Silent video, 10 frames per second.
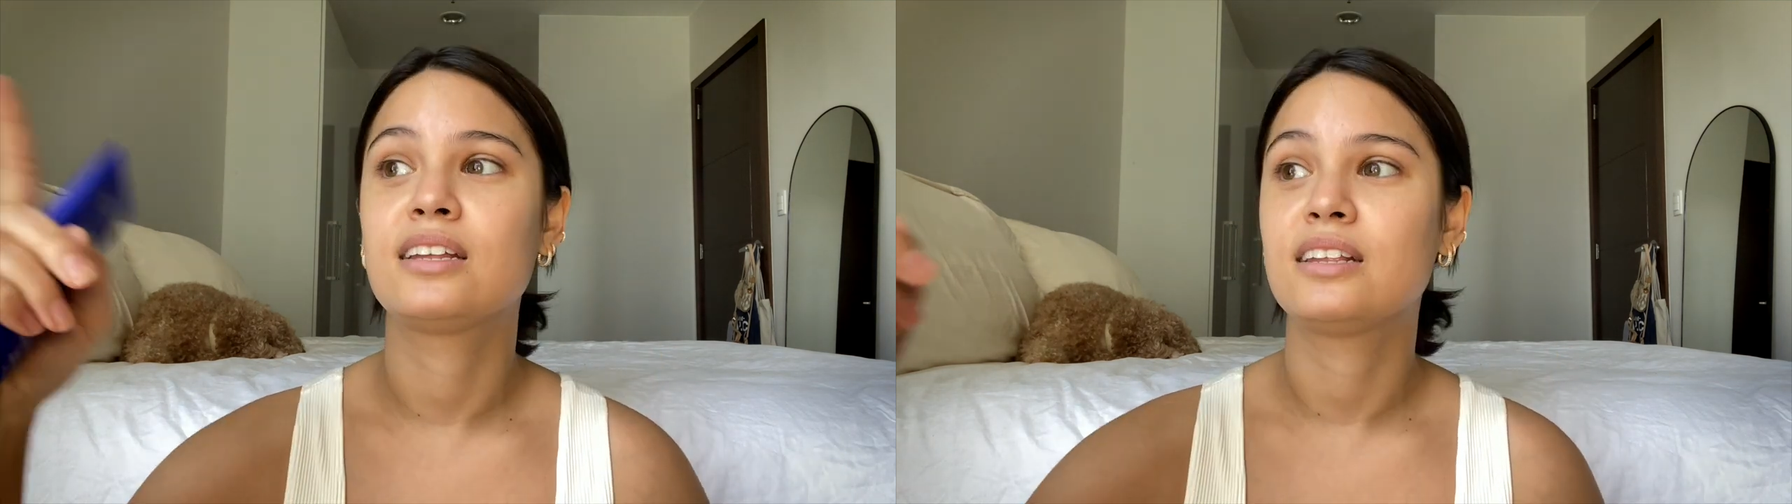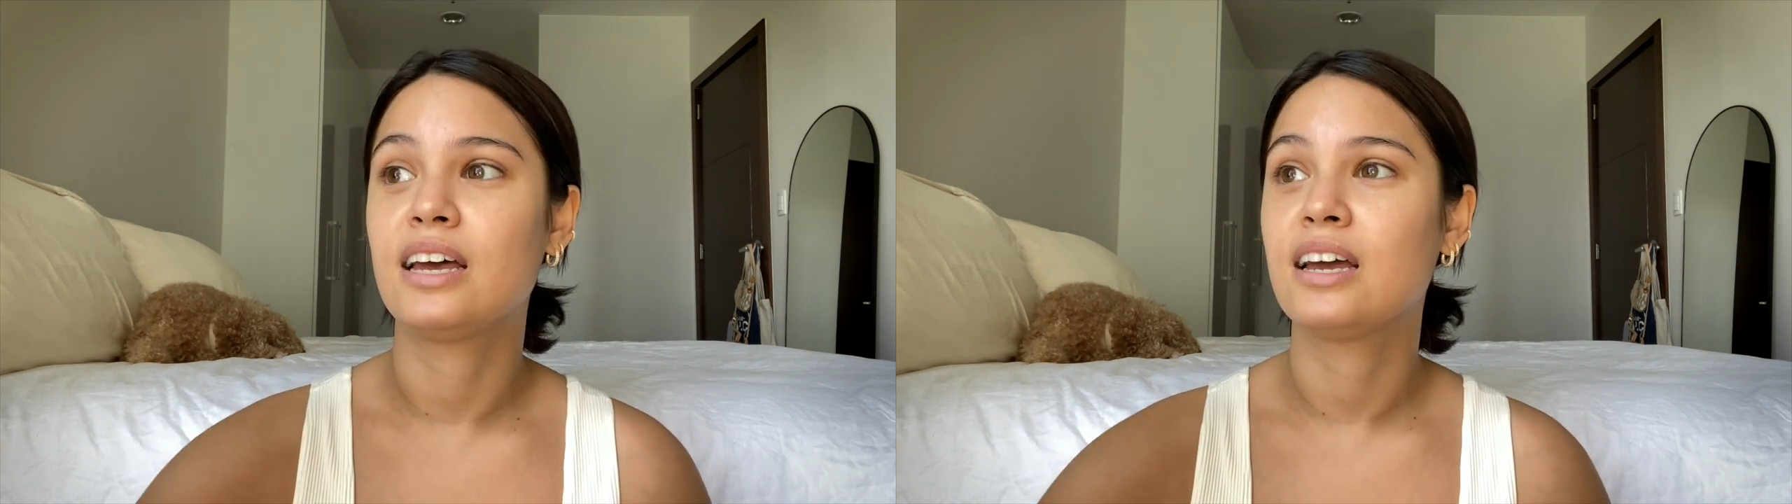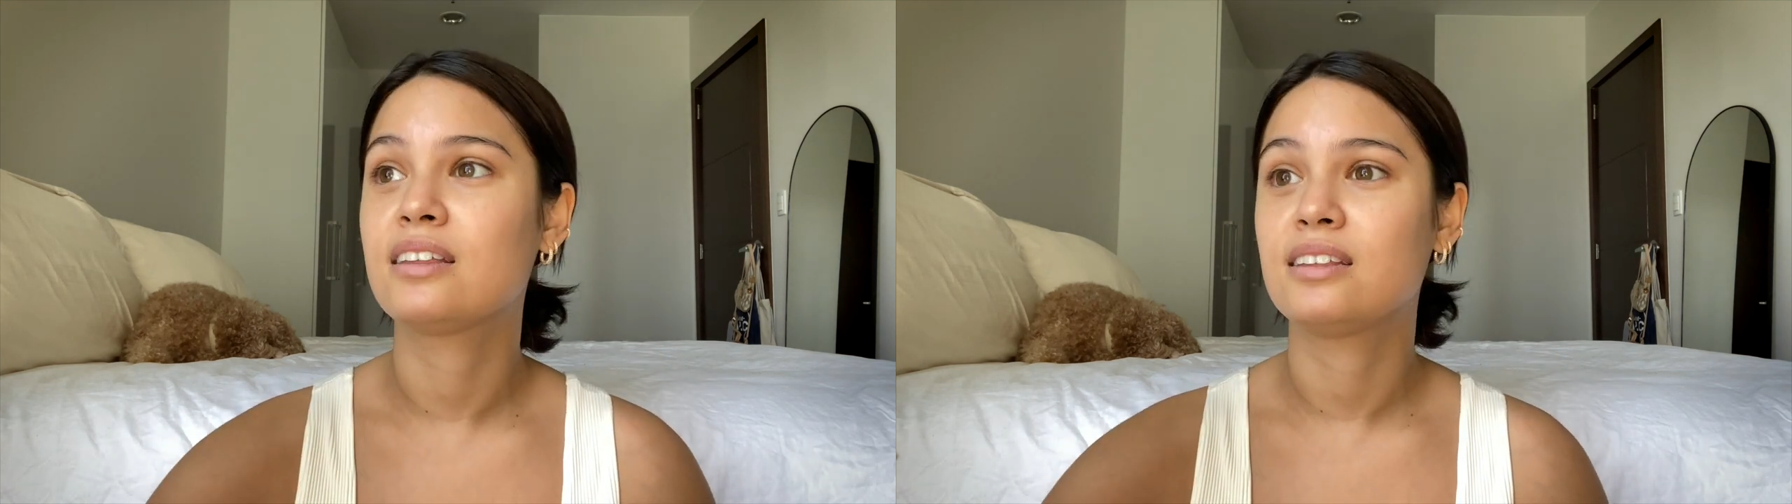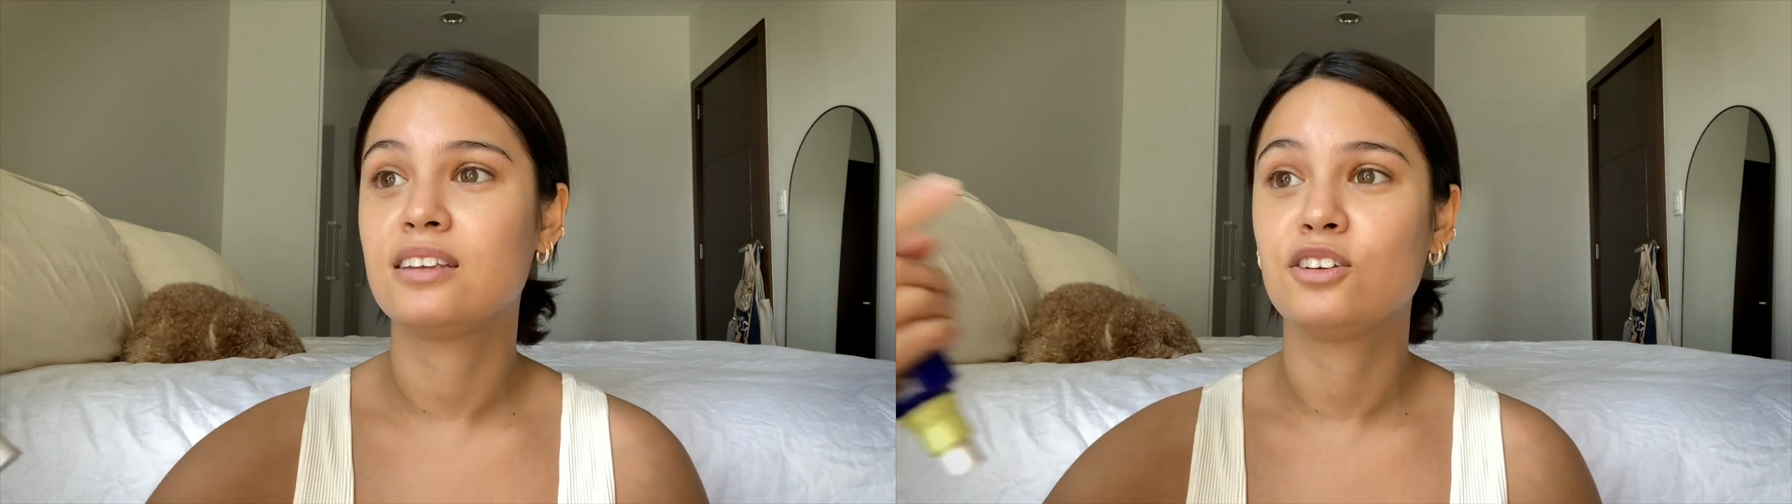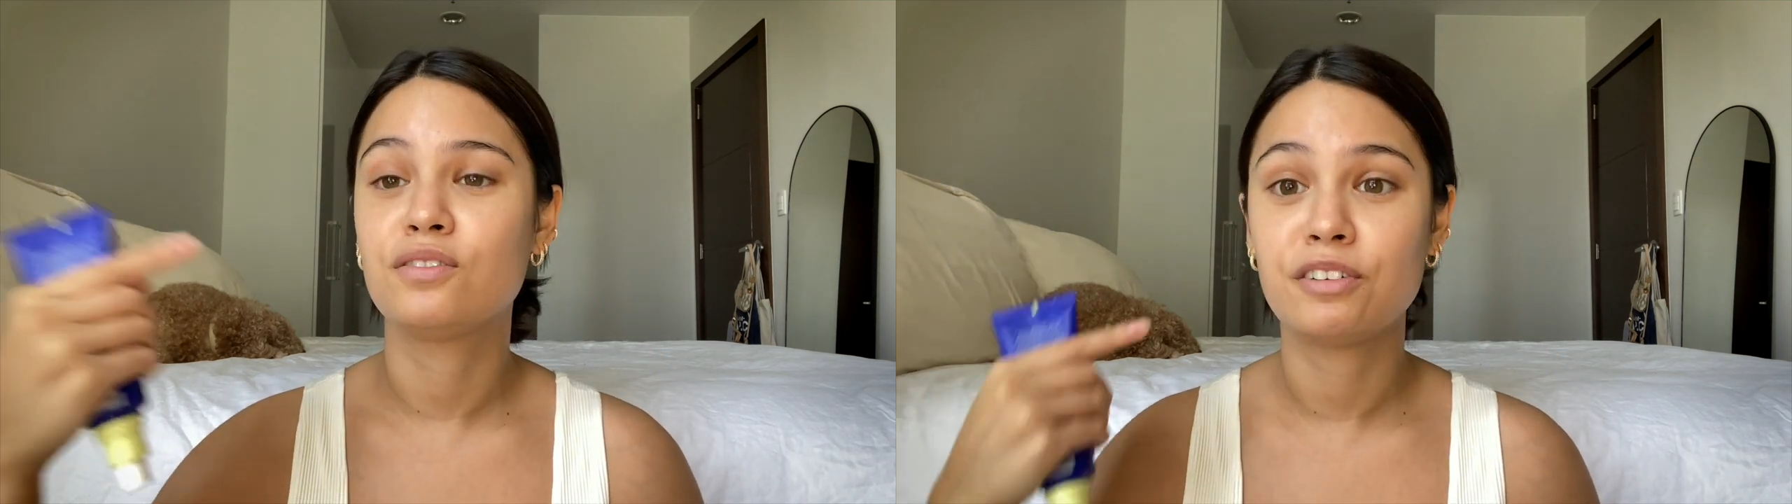like
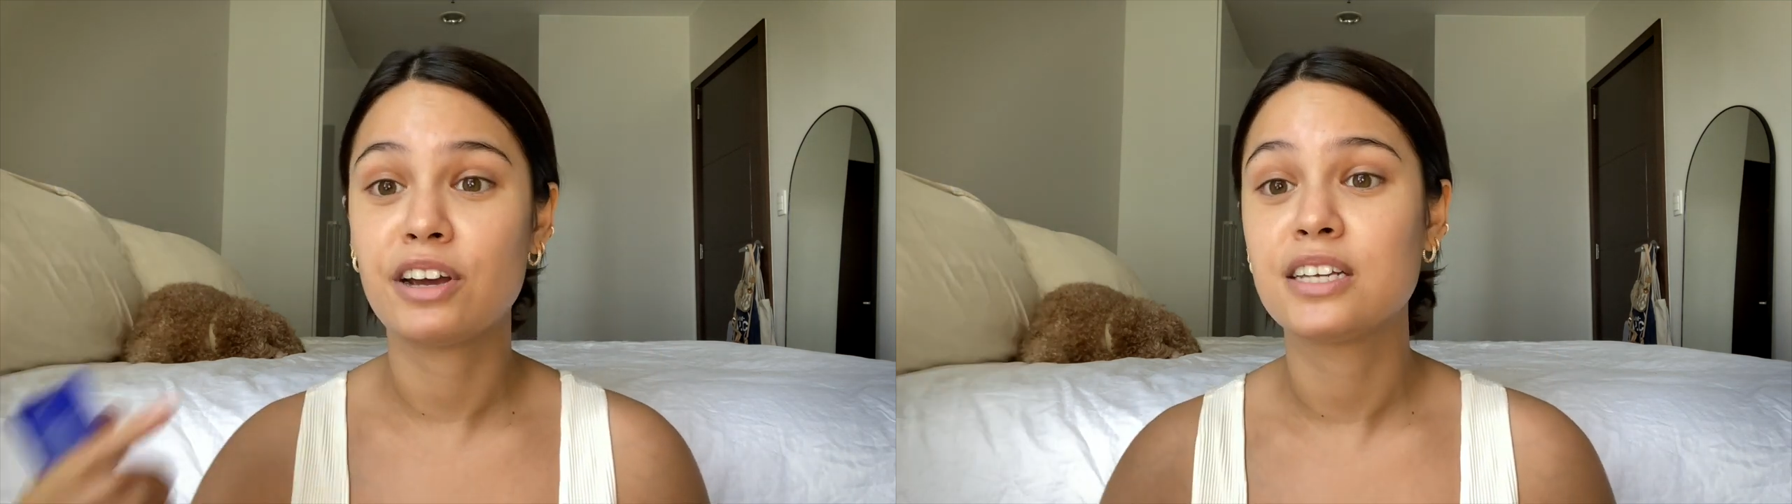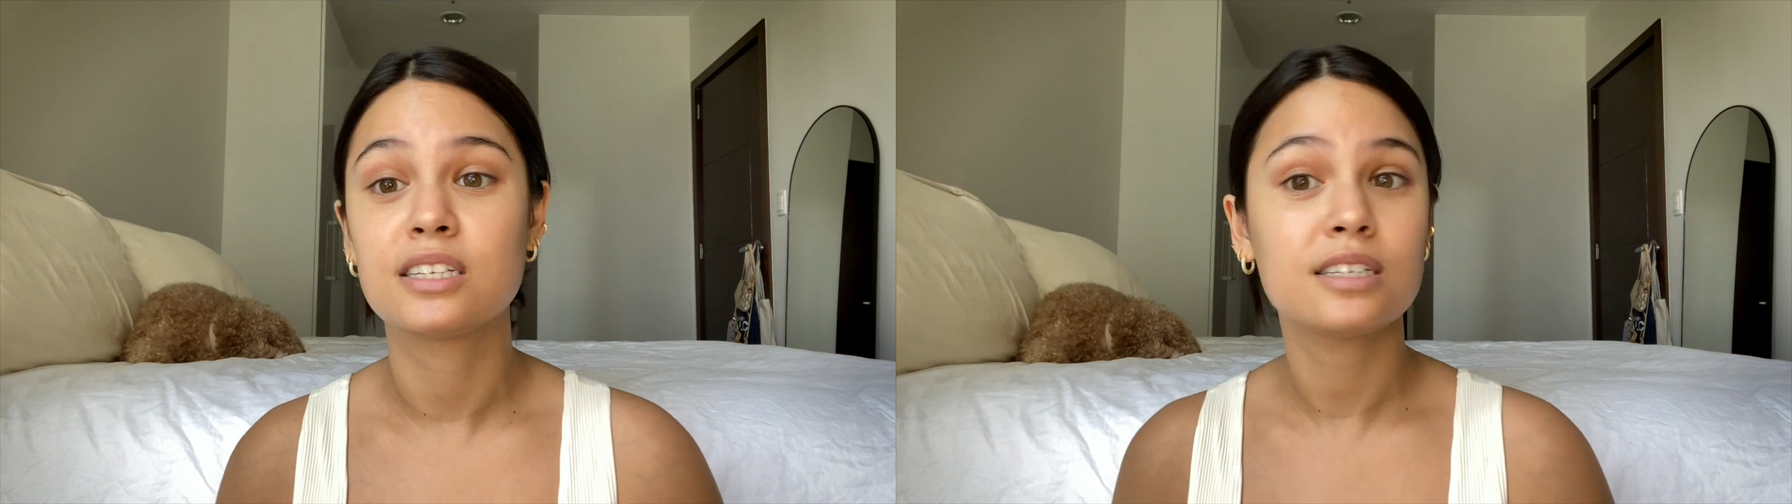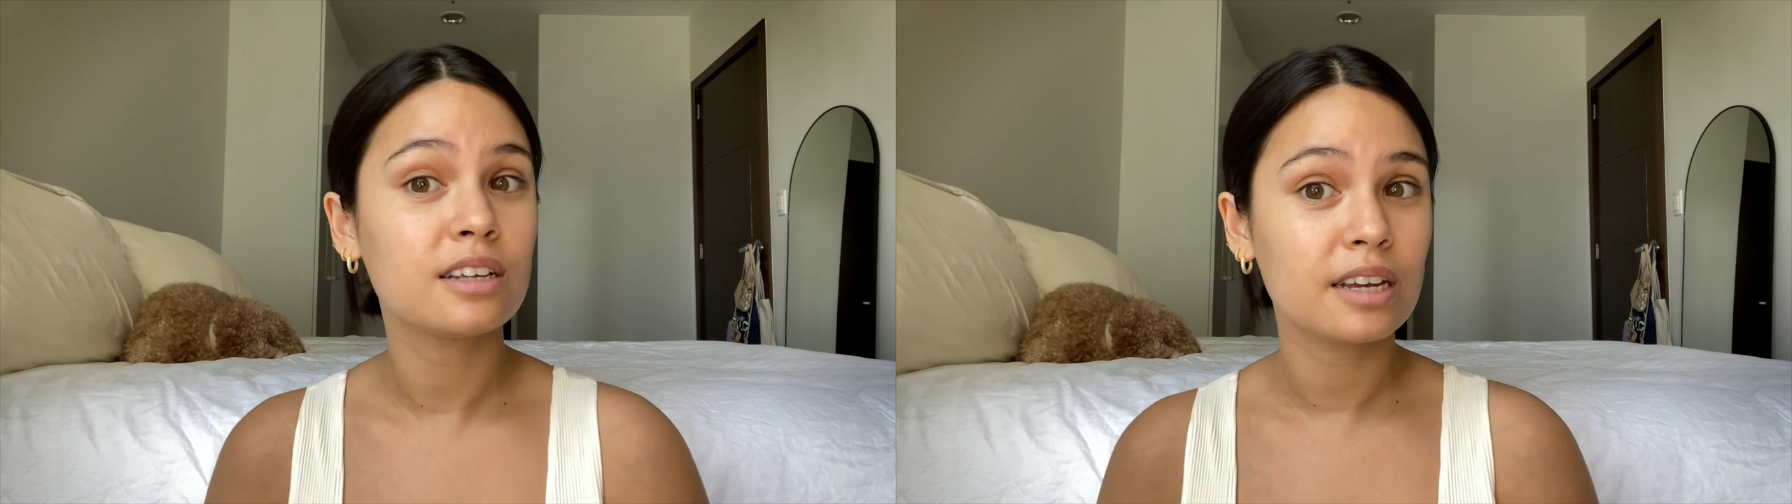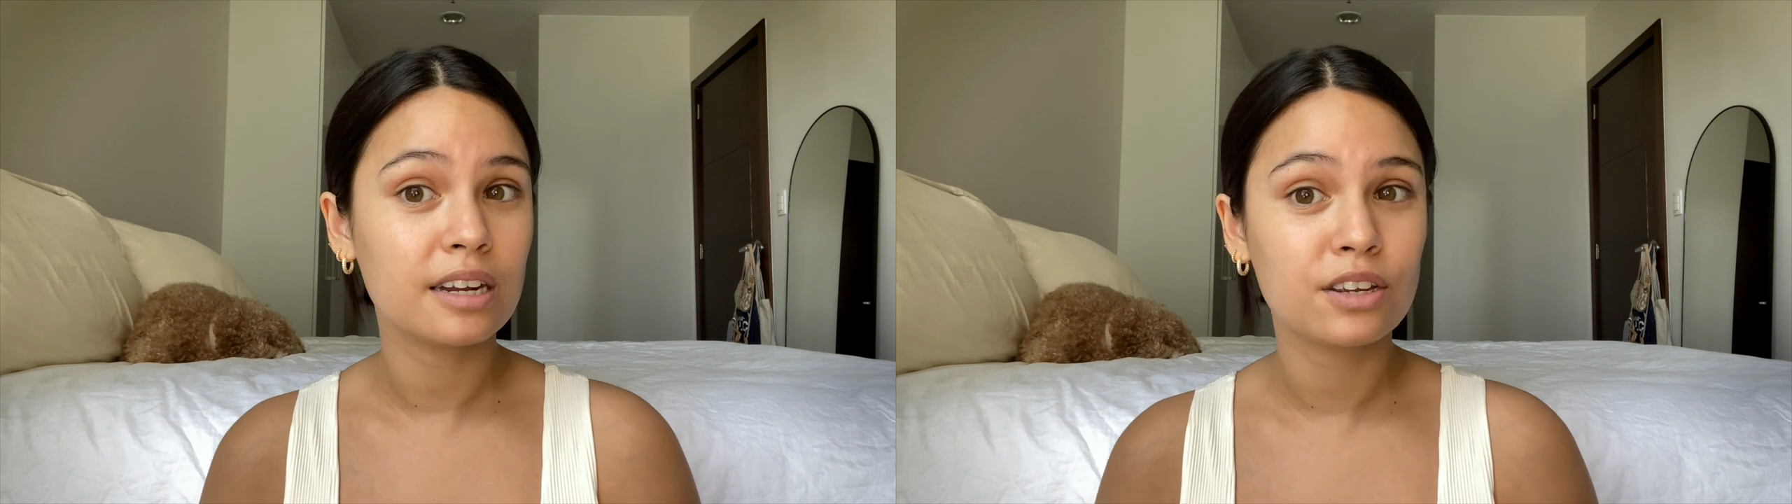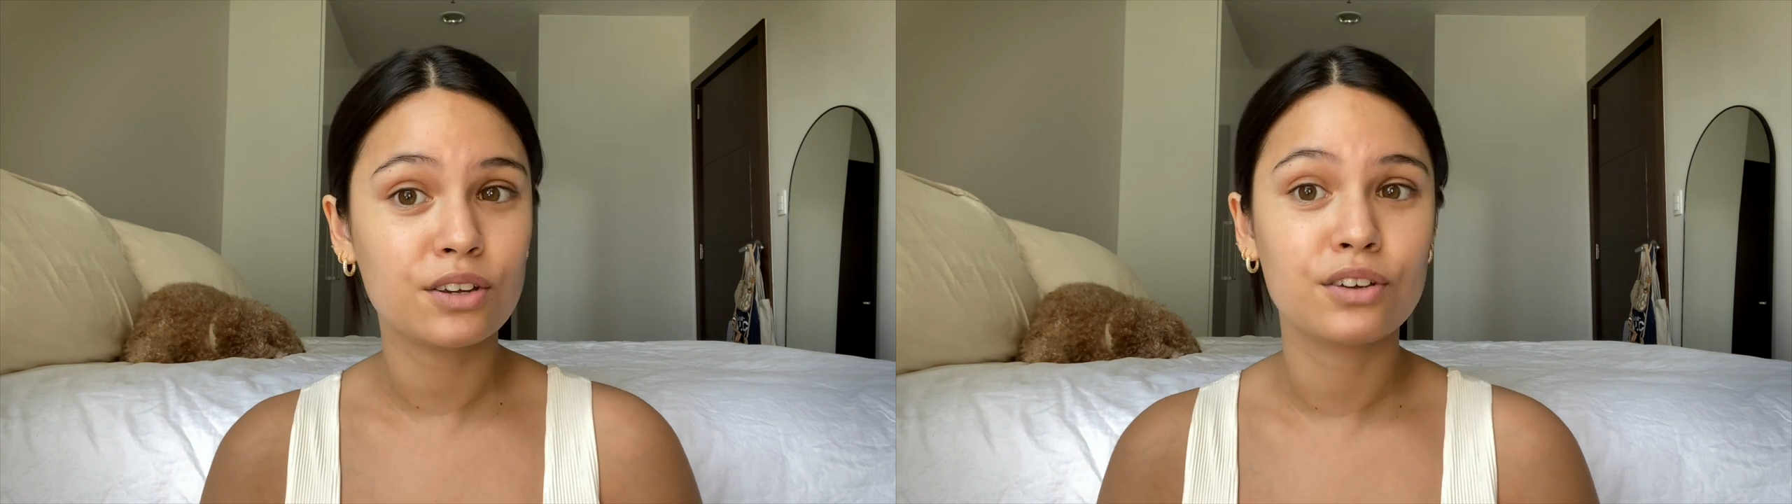the UV rays are still
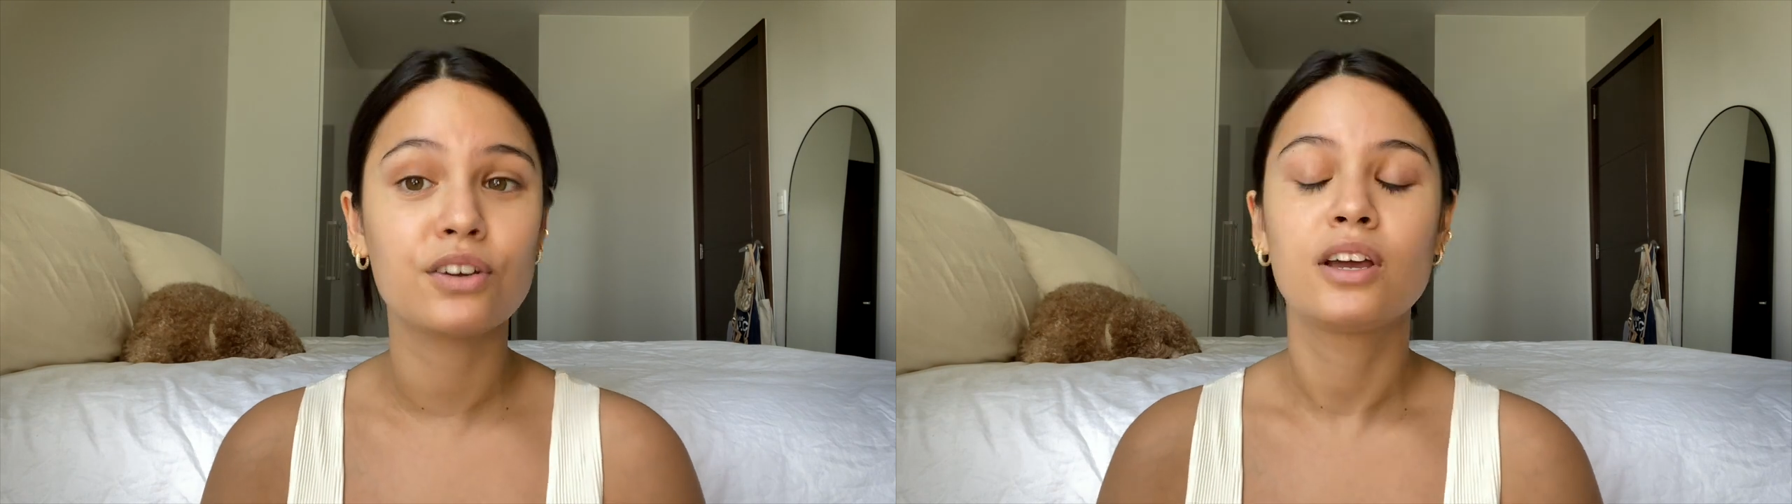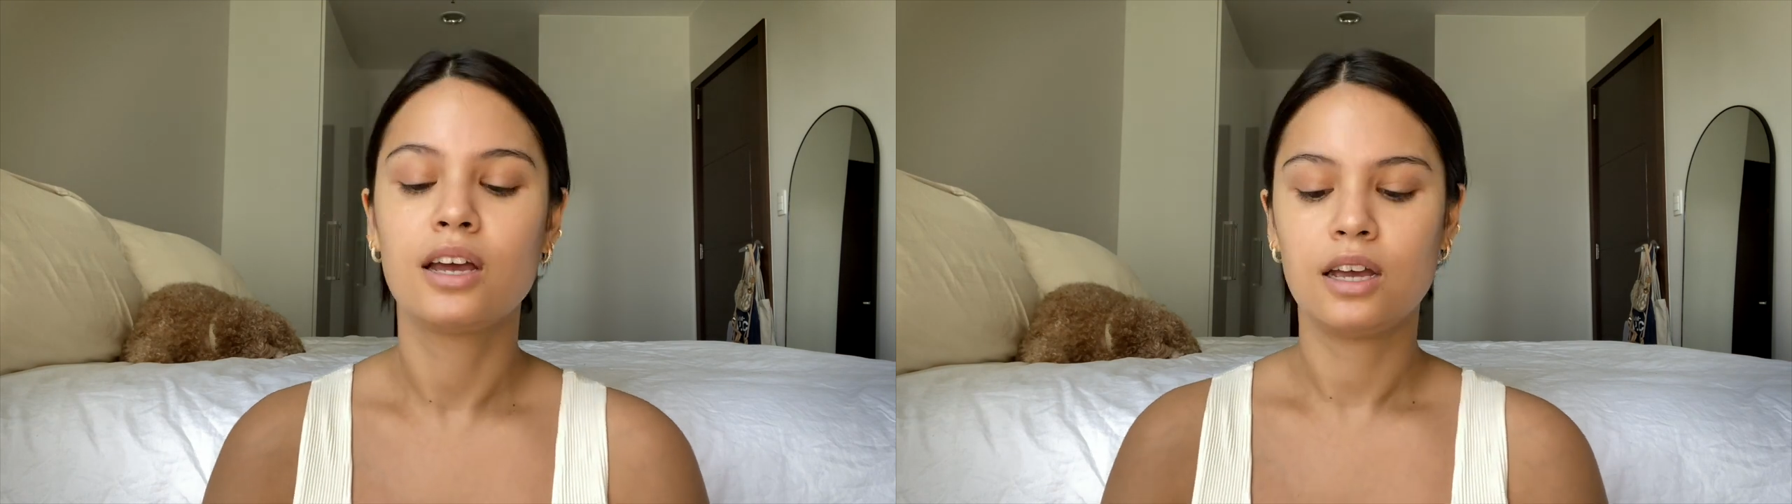hitting you.